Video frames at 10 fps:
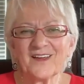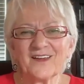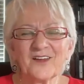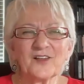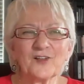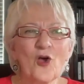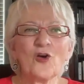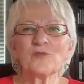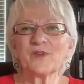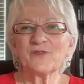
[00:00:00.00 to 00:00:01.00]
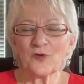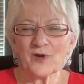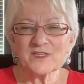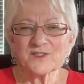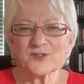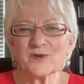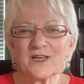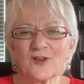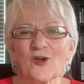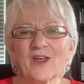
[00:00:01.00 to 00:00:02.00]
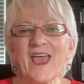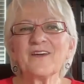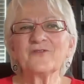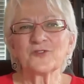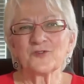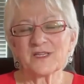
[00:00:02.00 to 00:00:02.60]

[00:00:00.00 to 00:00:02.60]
uh, uh, long before Esther and long after